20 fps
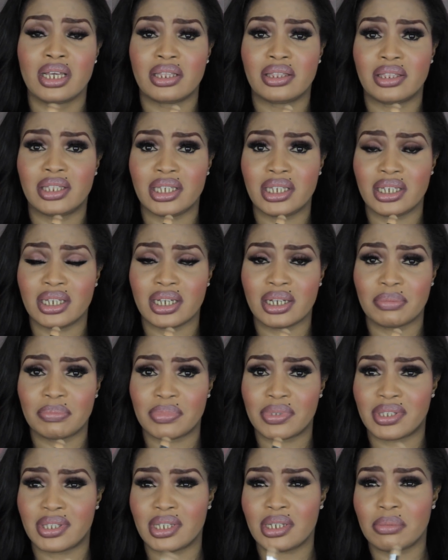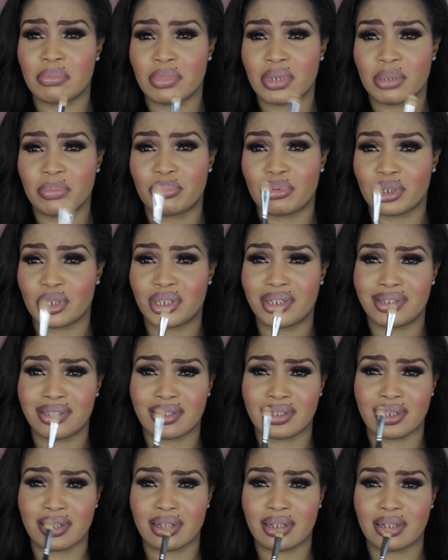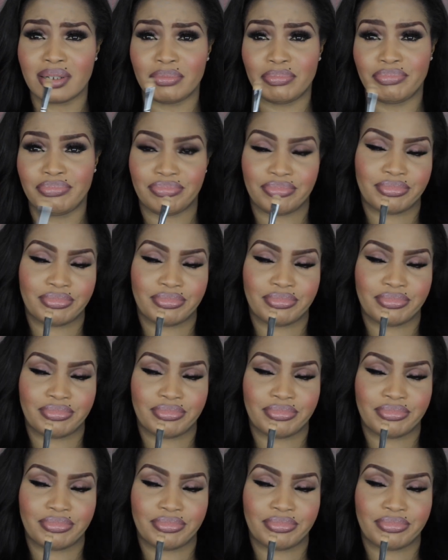the Sigma brushes are,